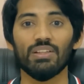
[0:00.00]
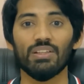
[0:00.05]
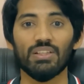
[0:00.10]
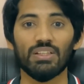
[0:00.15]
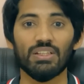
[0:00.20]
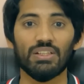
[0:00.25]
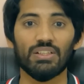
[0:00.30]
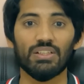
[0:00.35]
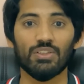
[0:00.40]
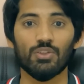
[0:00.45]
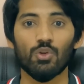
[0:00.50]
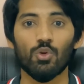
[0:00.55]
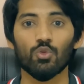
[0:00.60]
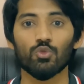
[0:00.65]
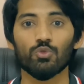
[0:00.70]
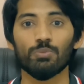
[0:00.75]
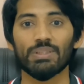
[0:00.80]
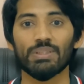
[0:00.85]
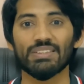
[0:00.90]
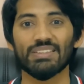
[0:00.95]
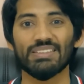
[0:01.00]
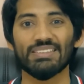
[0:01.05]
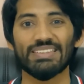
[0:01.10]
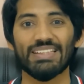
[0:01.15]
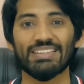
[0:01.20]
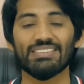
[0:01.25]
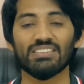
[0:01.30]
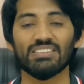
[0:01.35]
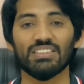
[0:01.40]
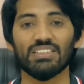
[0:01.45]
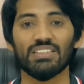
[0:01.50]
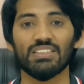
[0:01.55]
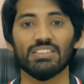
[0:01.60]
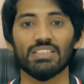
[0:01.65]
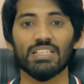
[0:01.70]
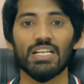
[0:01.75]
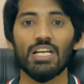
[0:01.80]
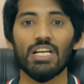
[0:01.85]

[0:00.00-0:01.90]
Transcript: learn how to make sentences,